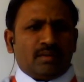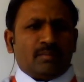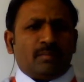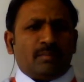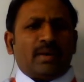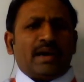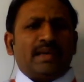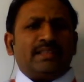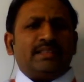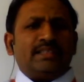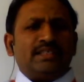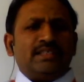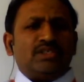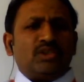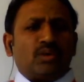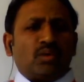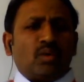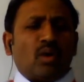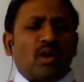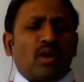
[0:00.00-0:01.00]
by these
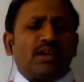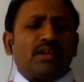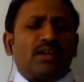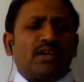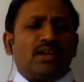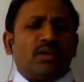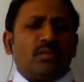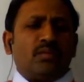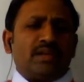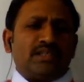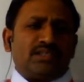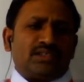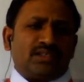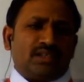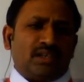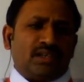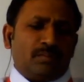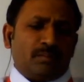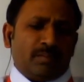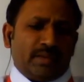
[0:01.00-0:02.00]

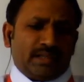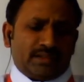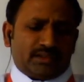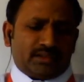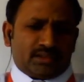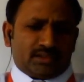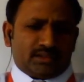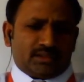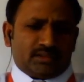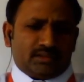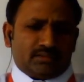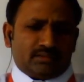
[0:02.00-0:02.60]
non-conventional methods